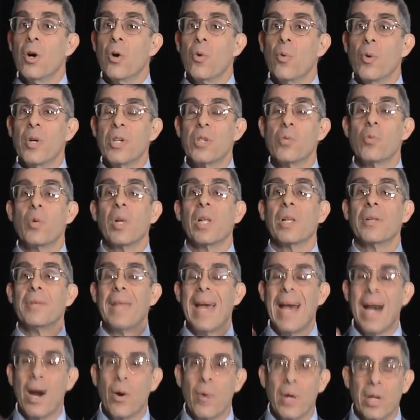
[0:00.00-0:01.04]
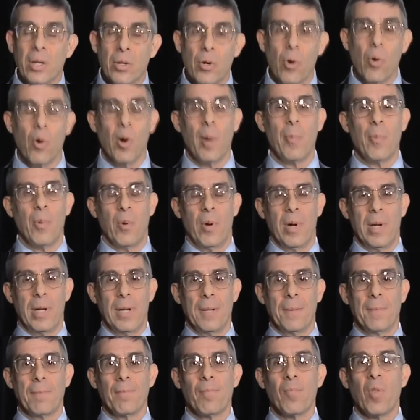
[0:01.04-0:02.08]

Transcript: which will now incorporate